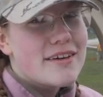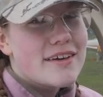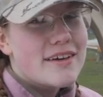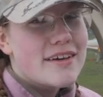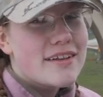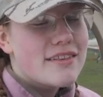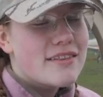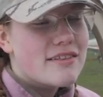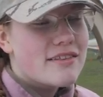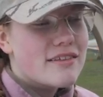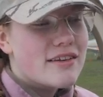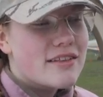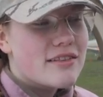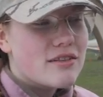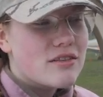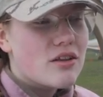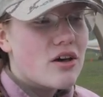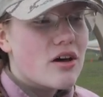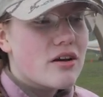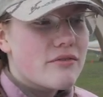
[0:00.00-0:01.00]
It's it's
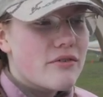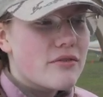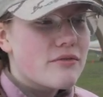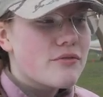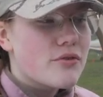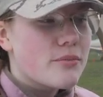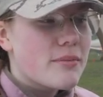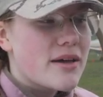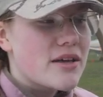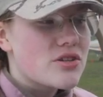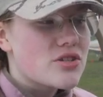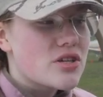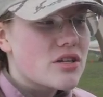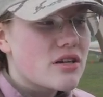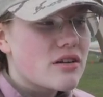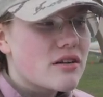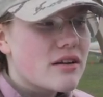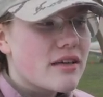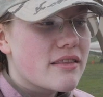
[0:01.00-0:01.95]
a lot of information.